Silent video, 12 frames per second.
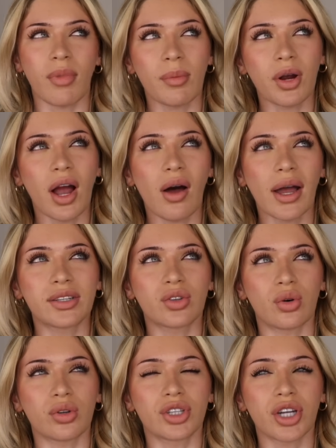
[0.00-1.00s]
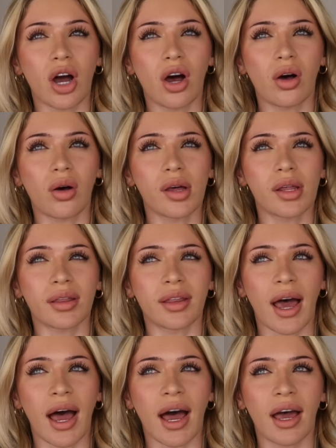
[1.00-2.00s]
Remember how I told y'all
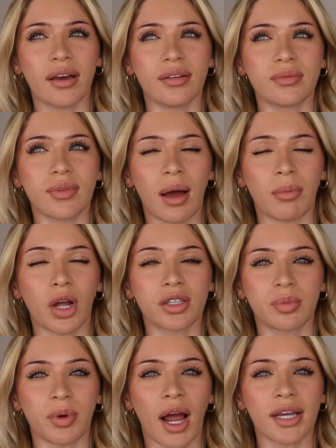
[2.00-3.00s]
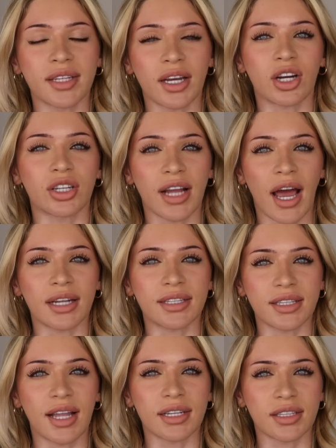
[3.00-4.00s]
that I'm not surprised that her dad
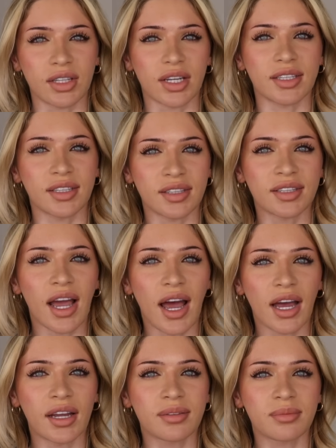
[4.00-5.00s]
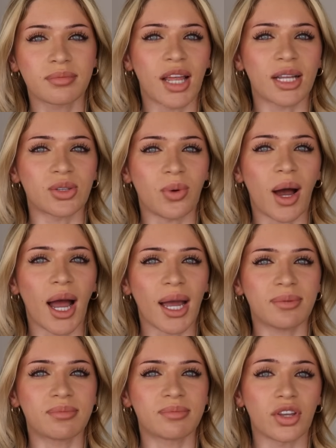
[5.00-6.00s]
did that to Lisa's dad? That's
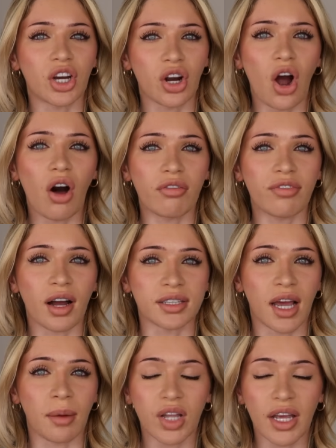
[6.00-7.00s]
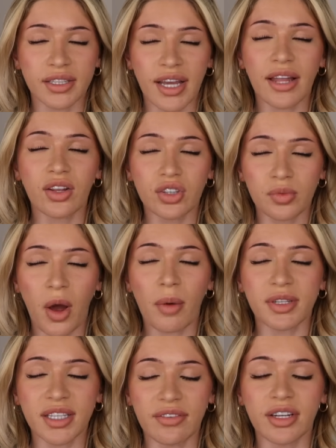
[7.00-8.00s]
why. They're all fucked up. Like, Taylor's
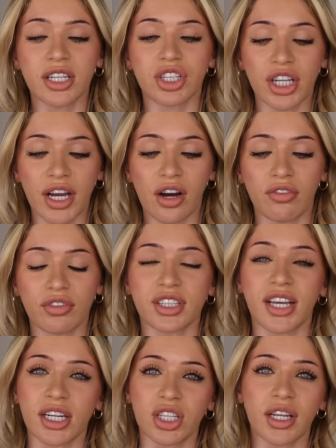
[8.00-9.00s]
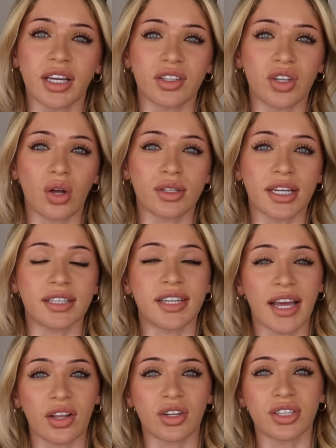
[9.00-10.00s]
mom is even in jail for sexually assaulting
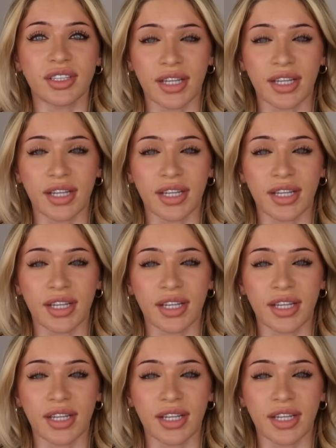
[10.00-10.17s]
Taylor's